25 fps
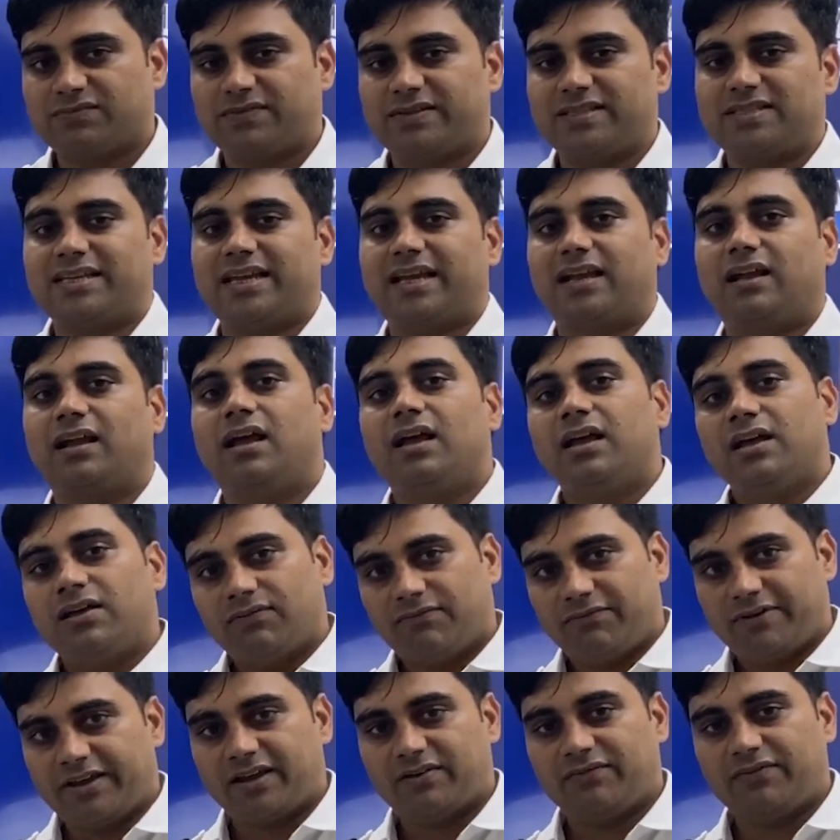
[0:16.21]
we check
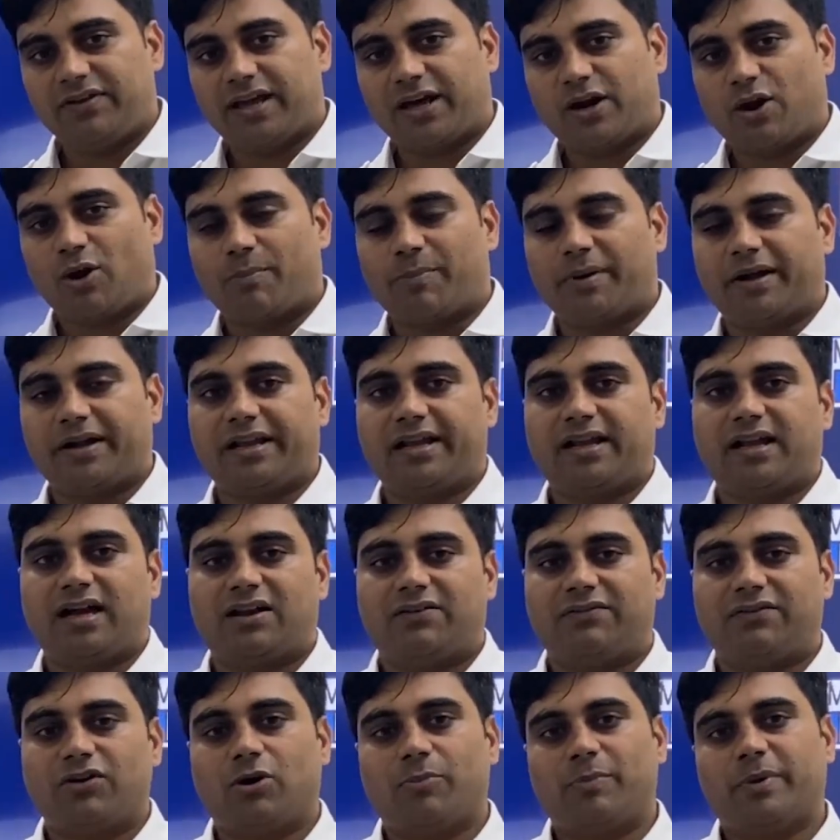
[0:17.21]
where we are
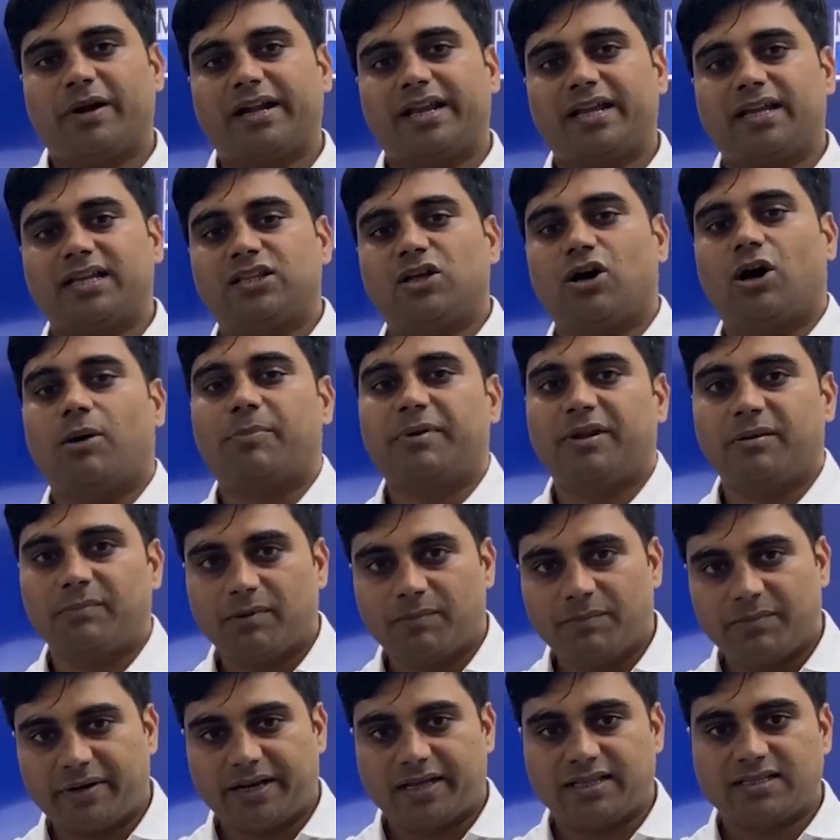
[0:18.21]
we operating in the
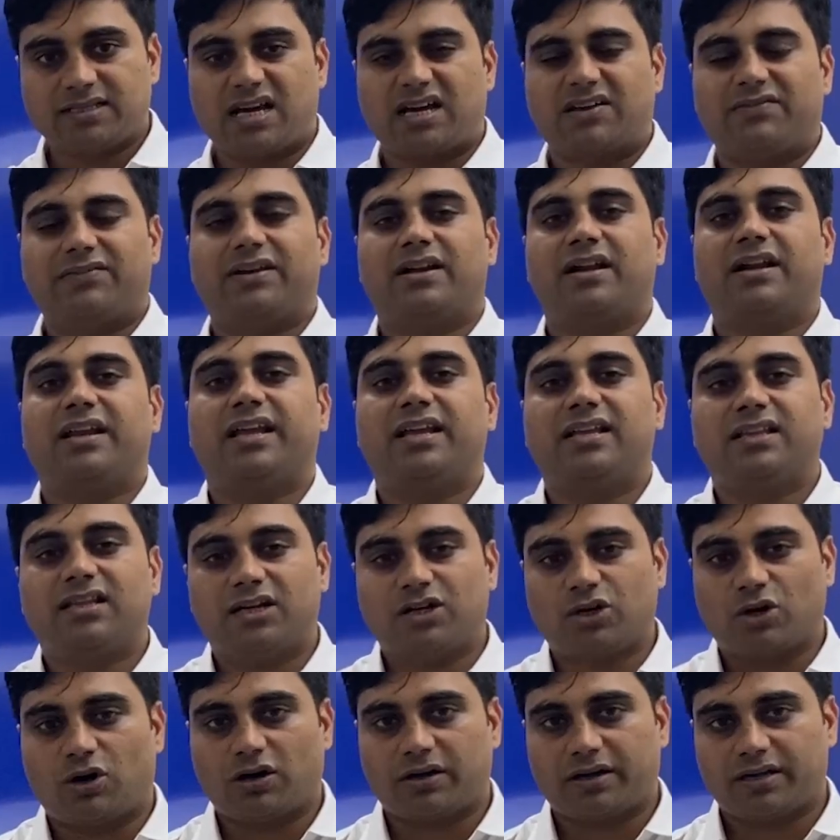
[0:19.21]
optimum range, are we running in the
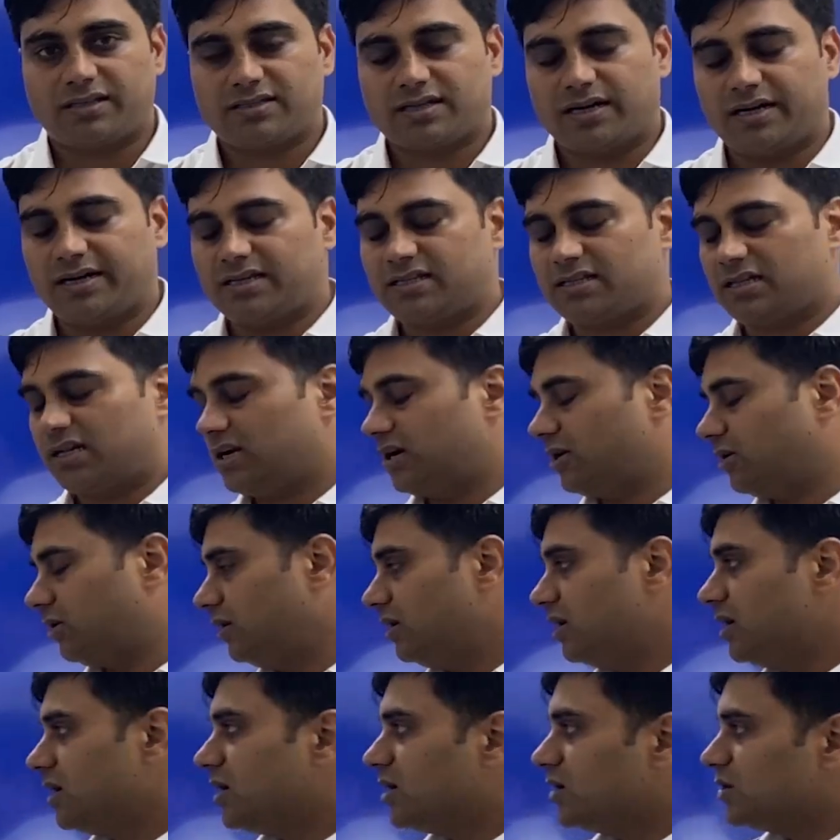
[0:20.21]
top range condition and
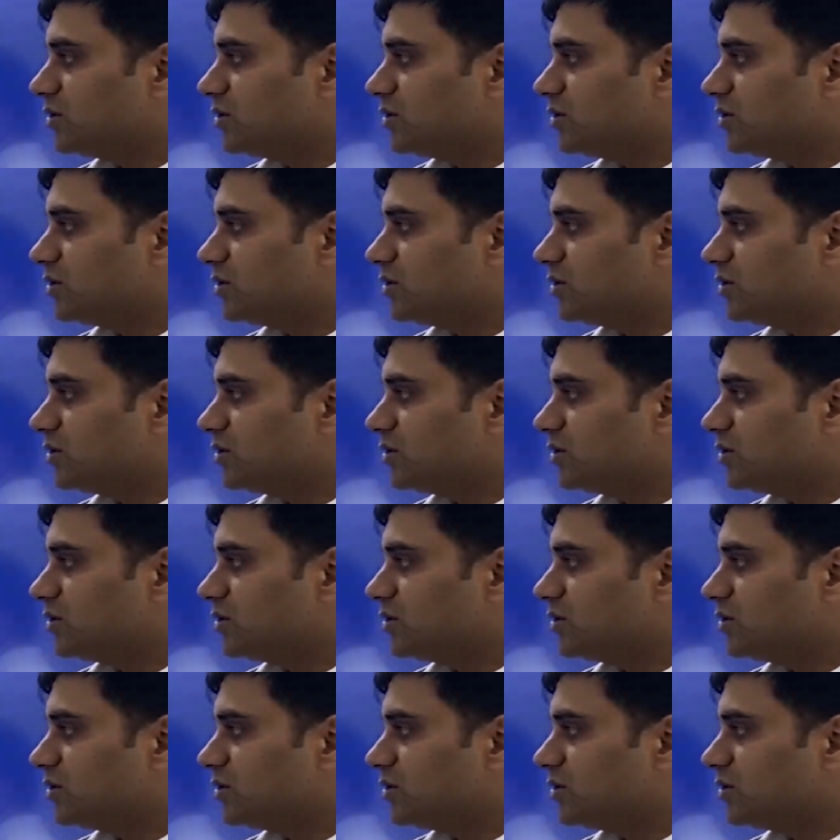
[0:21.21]
all.